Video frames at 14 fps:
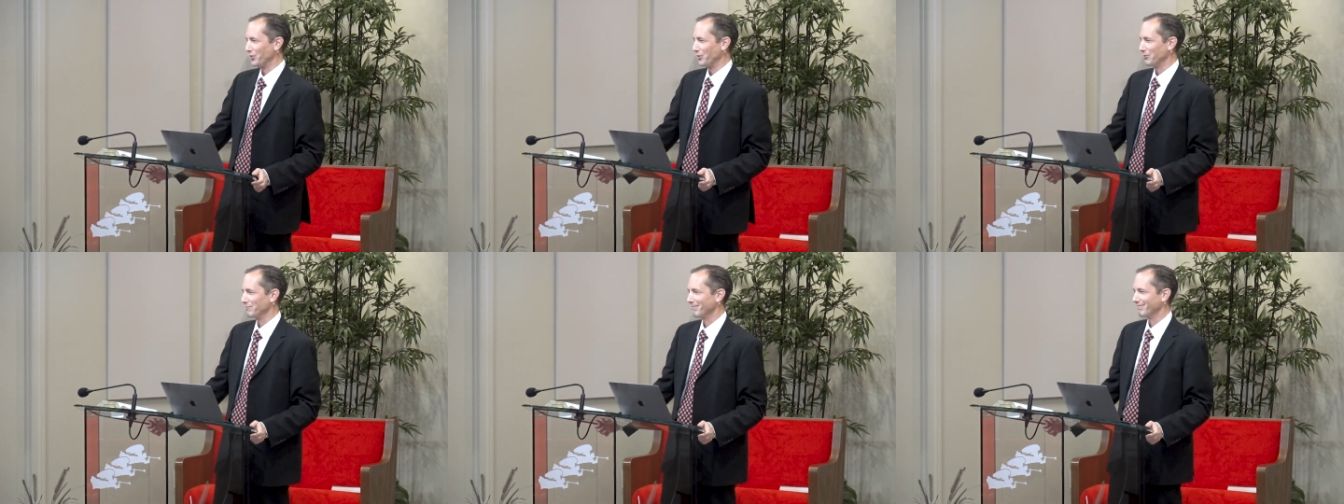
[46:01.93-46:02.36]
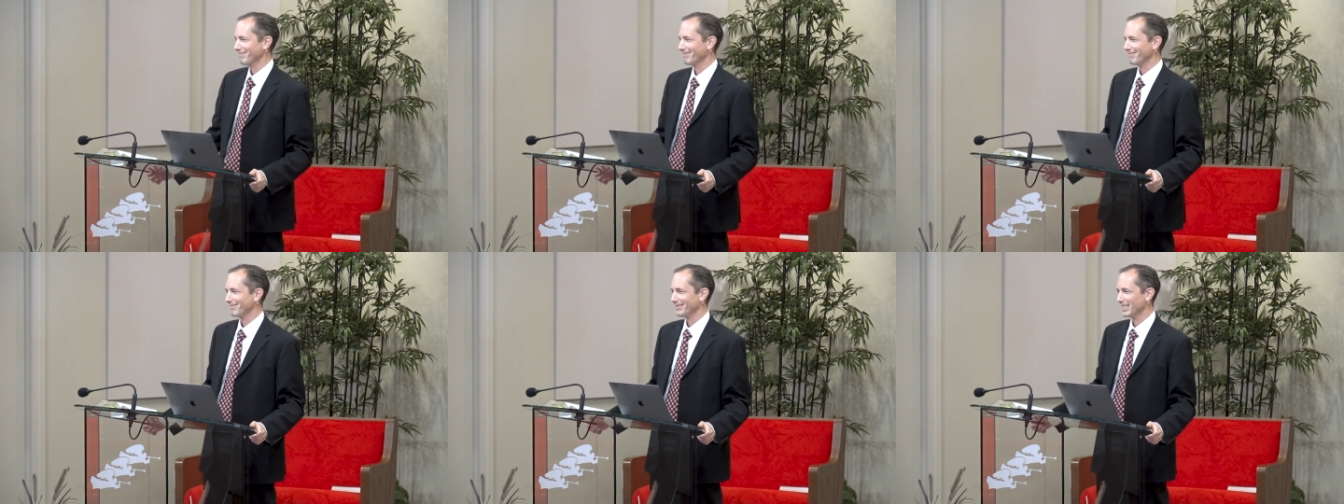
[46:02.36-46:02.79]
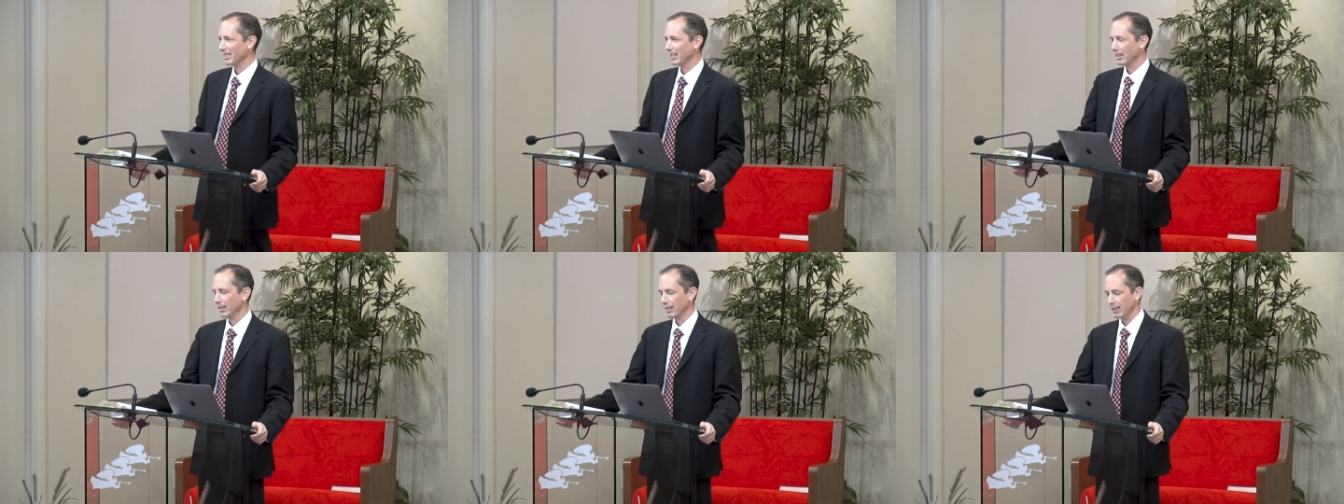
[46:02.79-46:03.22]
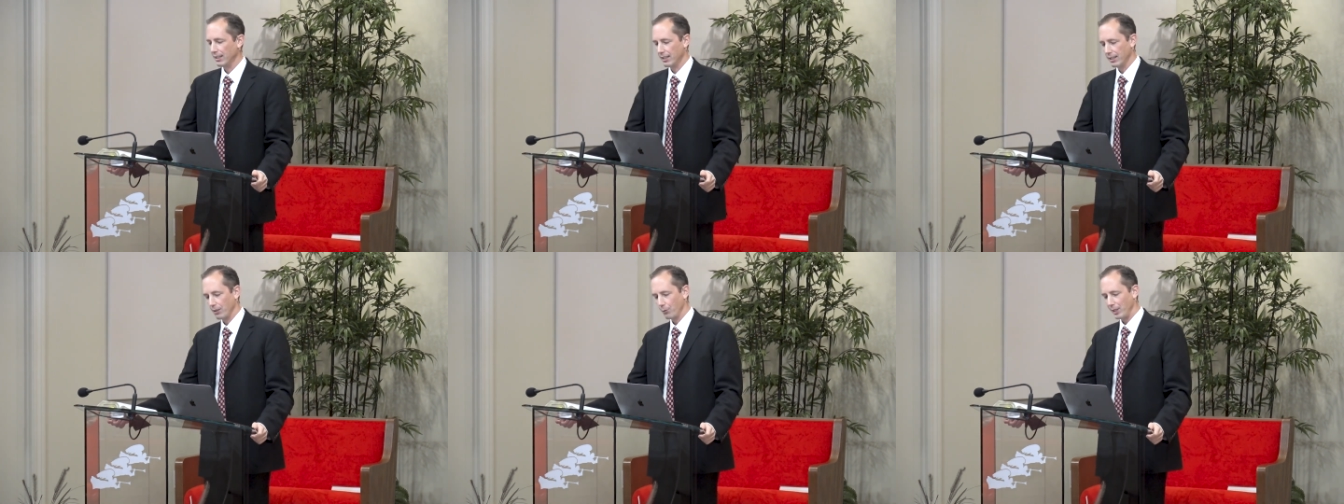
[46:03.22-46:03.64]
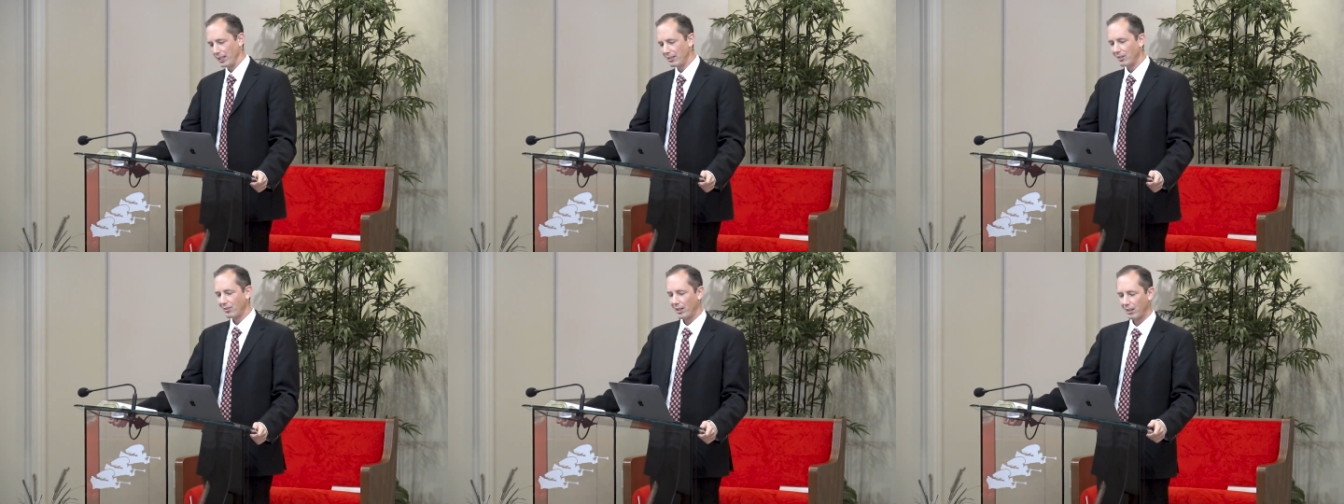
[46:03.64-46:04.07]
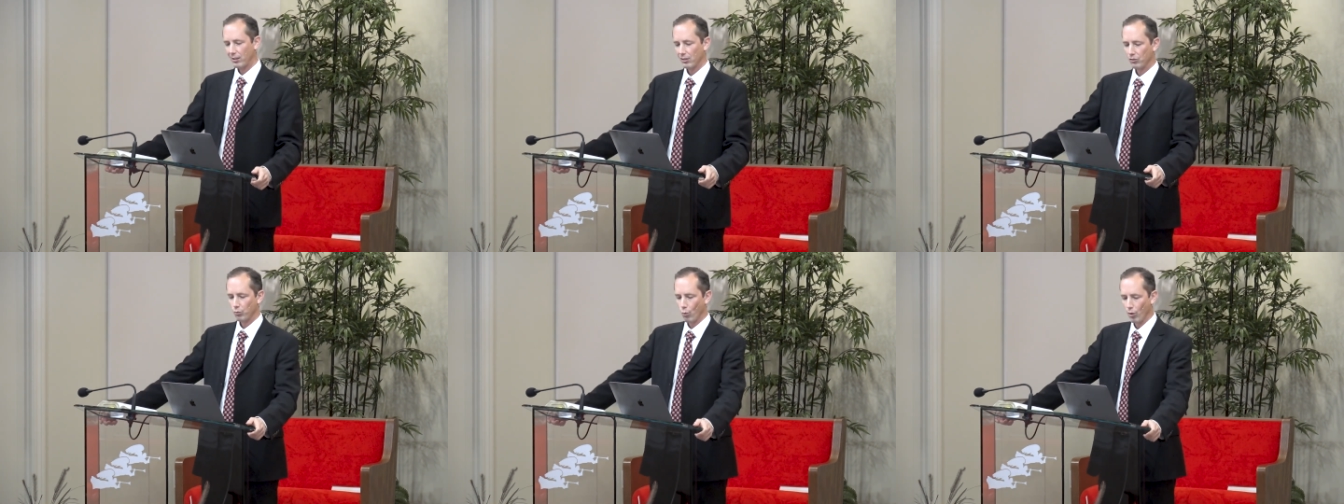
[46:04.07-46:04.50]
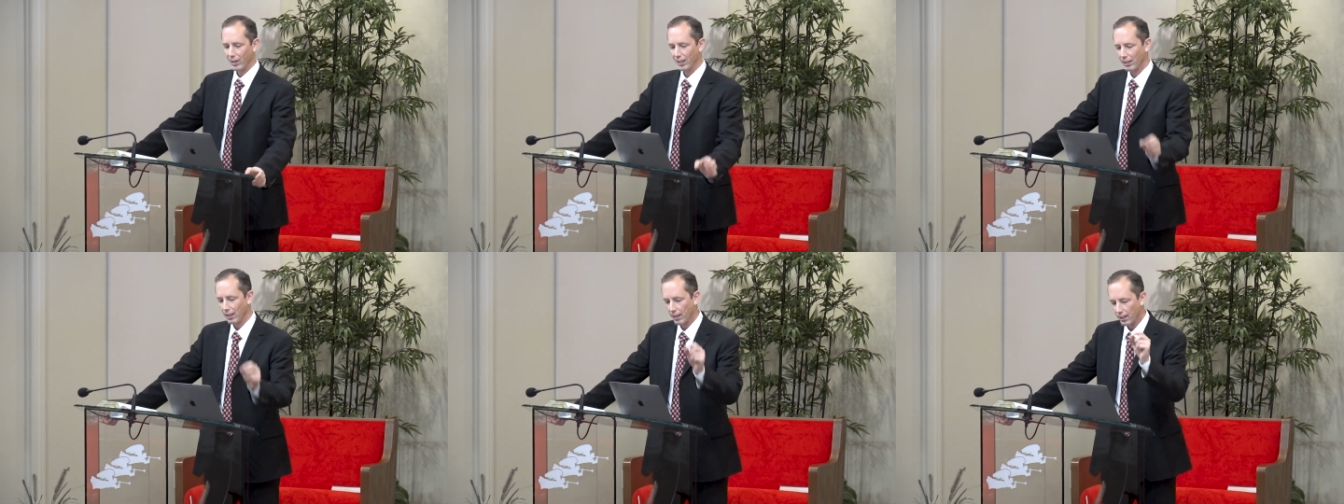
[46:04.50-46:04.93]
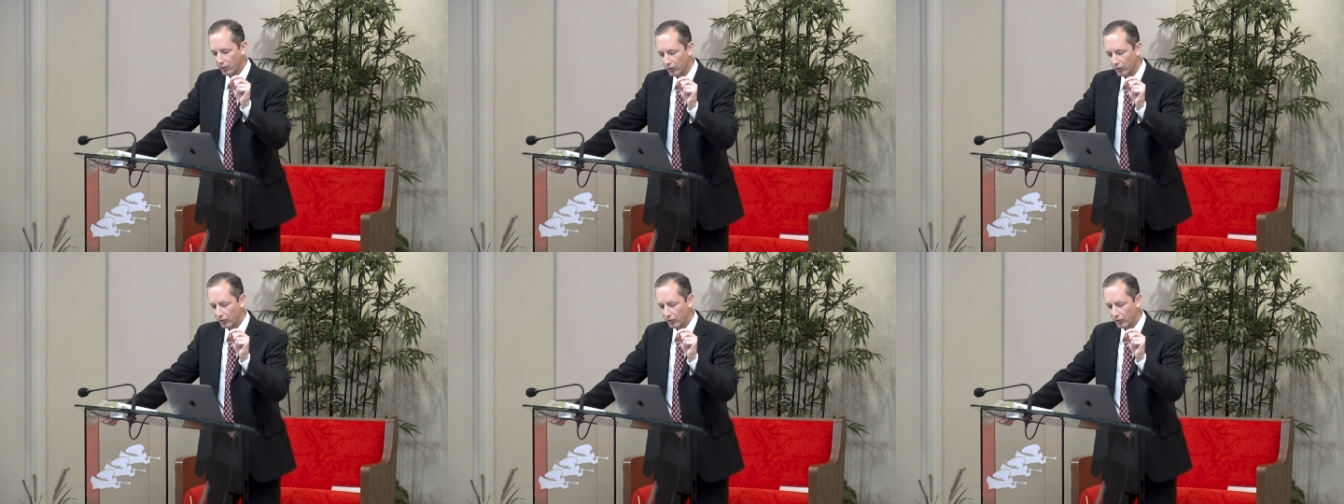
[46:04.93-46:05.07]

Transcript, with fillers: true. We need to take this warning.